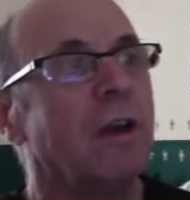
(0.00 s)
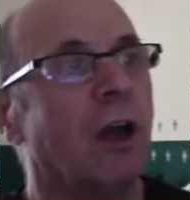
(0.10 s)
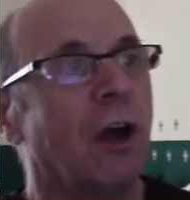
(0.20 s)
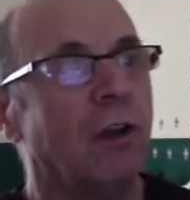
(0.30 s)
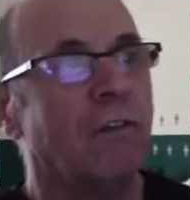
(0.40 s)

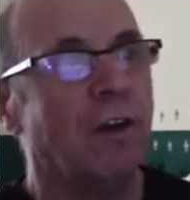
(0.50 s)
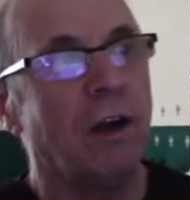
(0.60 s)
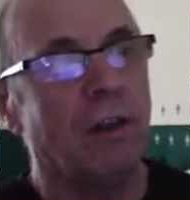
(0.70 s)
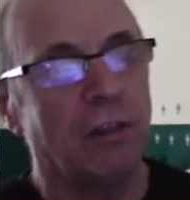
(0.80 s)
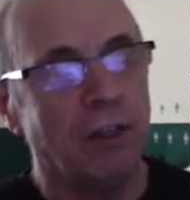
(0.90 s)
over
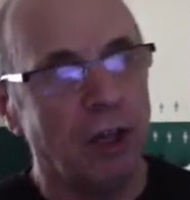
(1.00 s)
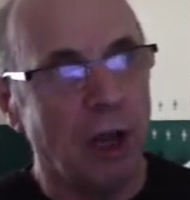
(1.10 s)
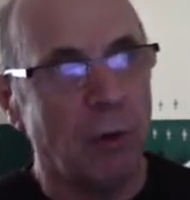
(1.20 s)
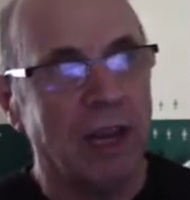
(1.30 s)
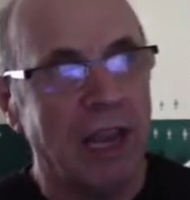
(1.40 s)
the
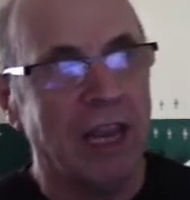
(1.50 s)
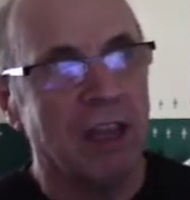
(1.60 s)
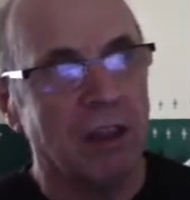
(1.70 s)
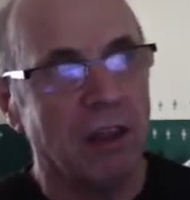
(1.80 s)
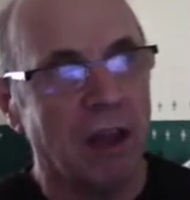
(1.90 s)

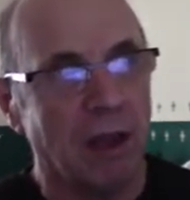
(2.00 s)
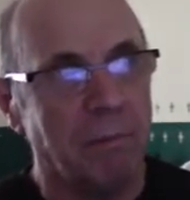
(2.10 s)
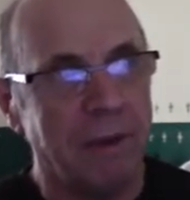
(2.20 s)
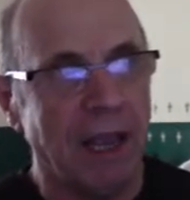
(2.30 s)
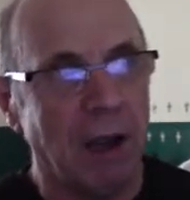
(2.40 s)
lowercase
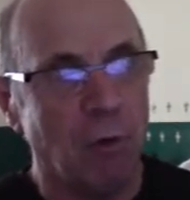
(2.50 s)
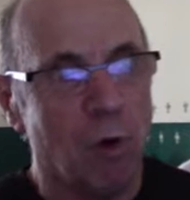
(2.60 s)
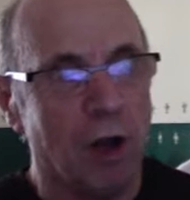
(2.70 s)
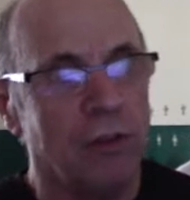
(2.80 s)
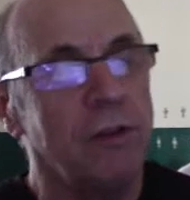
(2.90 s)

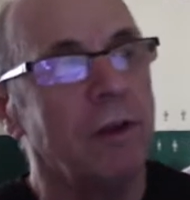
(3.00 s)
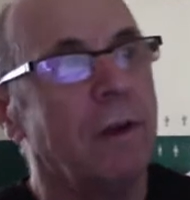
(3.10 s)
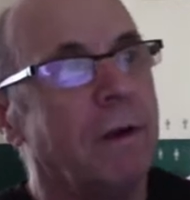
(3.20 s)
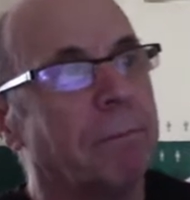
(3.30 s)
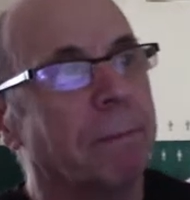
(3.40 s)
BL1,
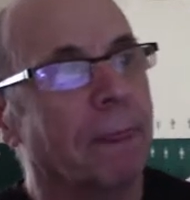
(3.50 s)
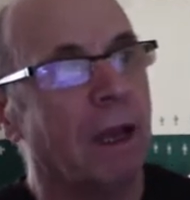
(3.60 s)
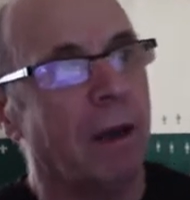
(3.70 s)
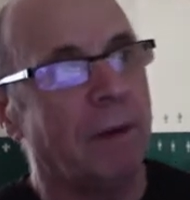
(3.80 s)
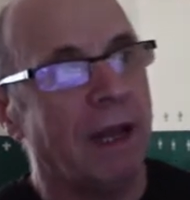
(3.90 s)

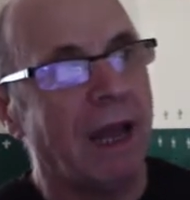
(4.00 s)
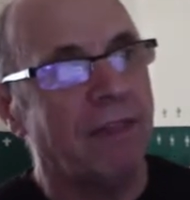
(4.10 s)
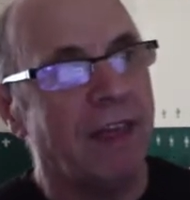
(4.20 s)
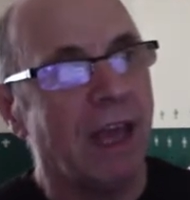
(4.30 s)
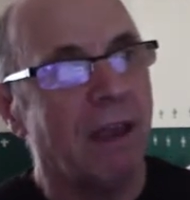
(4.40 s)
and
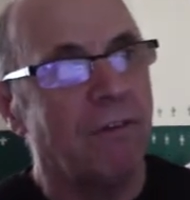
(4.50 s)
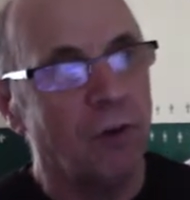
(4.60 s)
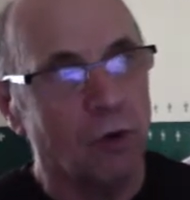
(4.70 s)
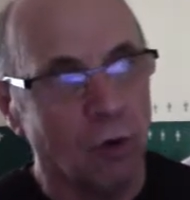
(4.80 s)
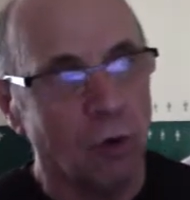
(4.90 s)

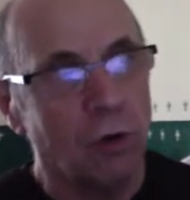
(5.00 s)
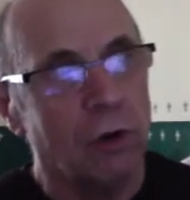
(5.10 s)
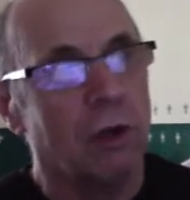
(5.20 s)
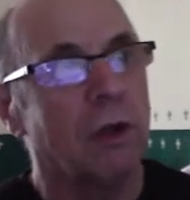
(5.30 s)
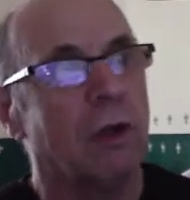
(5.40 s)
therefore
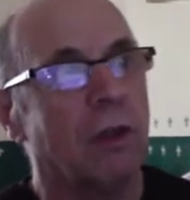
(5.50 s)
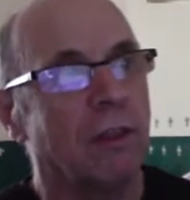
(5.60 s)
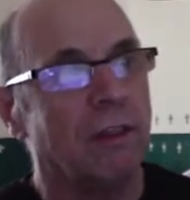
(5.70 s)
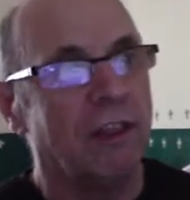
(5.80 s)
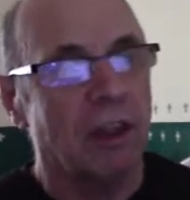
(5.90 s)

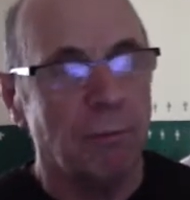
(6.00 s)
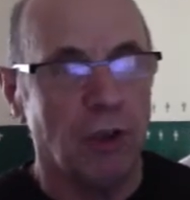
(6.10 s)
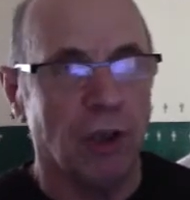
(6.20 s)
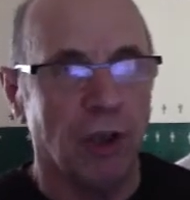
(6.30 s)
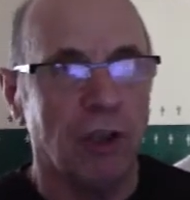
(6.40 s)
this
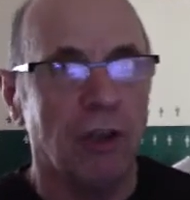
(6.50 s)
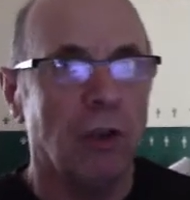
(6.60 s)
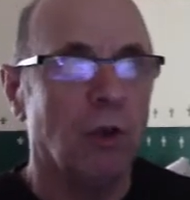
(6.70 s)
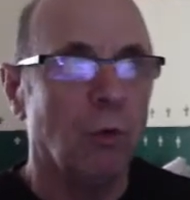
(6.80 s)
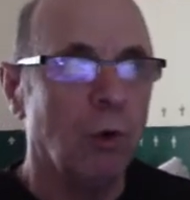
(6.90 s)
bird
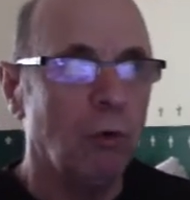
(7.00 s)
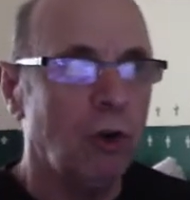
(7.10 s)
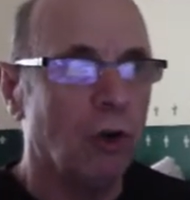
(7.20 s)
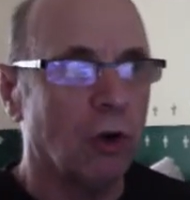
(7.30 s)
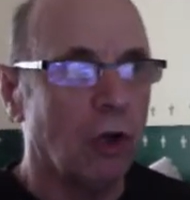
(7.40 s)
will
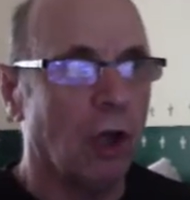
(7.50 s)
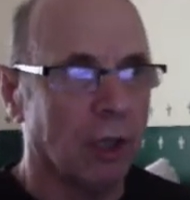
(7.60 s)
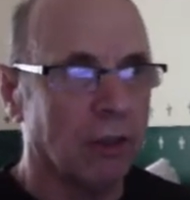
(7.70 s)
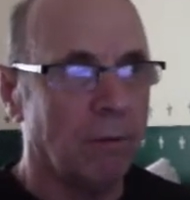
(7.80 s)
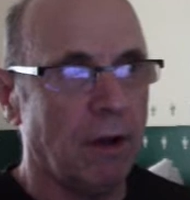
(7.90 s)
look
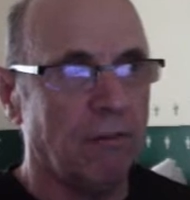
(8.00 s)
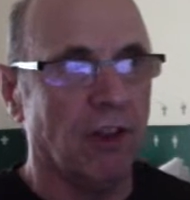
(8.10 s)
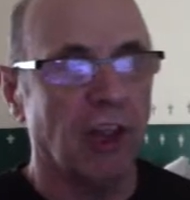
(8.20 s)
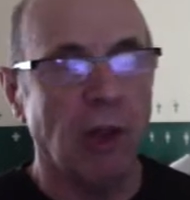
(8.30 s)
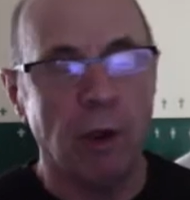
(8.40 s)
like the mother,
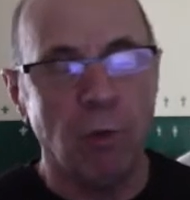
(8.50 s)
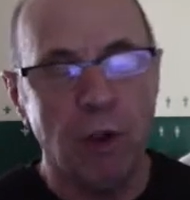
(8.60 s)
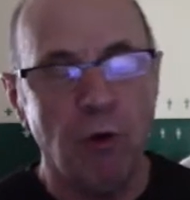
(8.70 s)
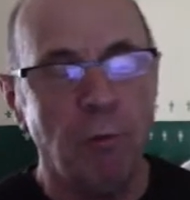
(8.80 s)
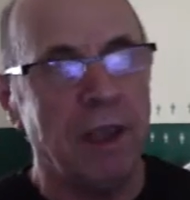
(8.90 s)
so it
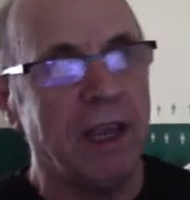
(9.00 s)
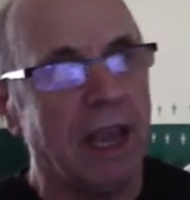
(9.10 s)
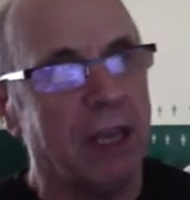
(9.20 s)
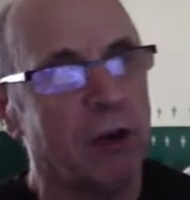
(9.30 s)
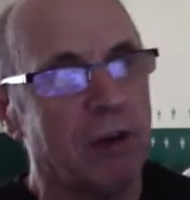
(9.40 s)
will be
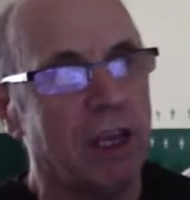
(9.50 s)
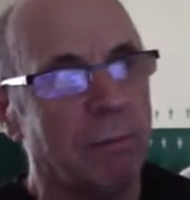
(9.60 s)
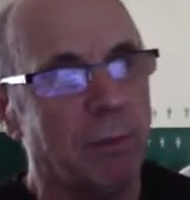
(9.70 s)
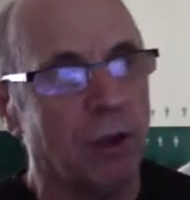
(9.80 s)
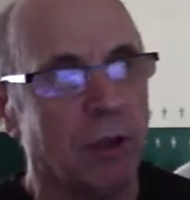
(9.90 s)
a
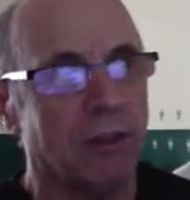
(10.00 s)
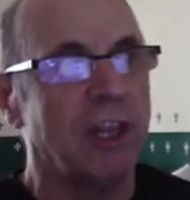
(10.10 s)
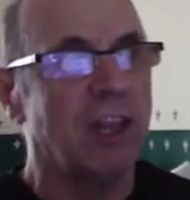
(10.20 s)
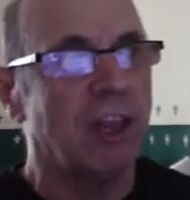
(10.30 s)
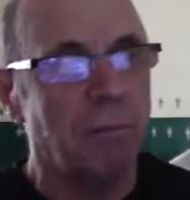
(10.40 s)
green bird.
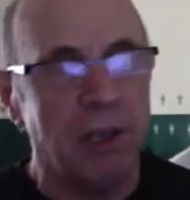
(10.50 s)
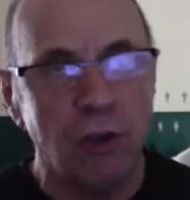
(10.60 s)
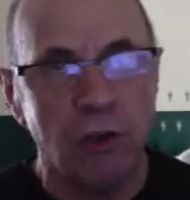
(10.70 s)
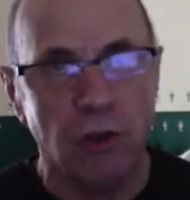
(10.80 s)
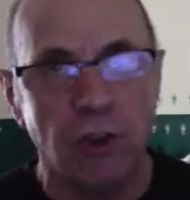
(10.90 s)
This is
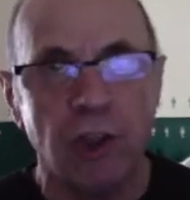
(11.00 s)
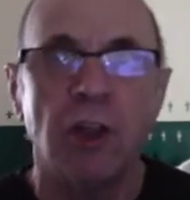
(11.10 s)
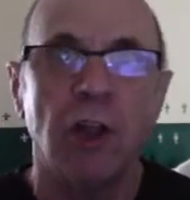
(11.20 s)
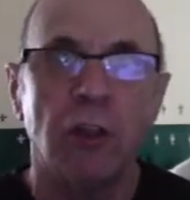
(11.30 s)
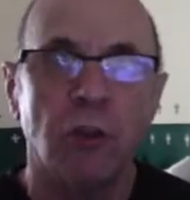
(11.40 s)
because
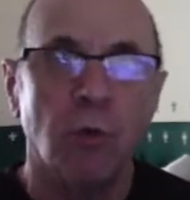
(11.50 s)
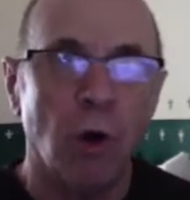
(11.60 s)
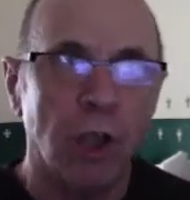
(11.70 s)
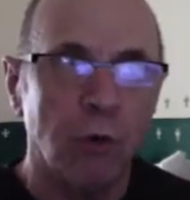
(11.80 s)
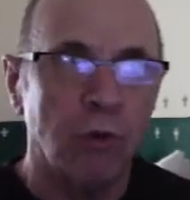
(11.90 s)
the
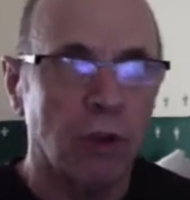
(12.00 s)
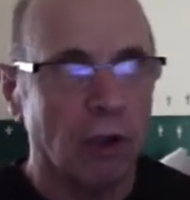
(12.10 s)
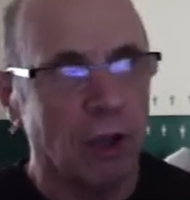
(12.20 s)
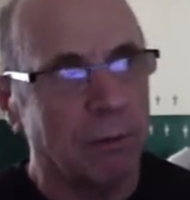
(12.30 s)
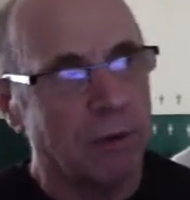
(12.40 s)
wild
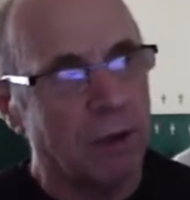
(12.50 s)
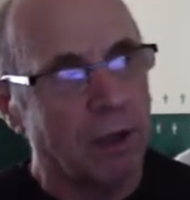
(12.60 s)
type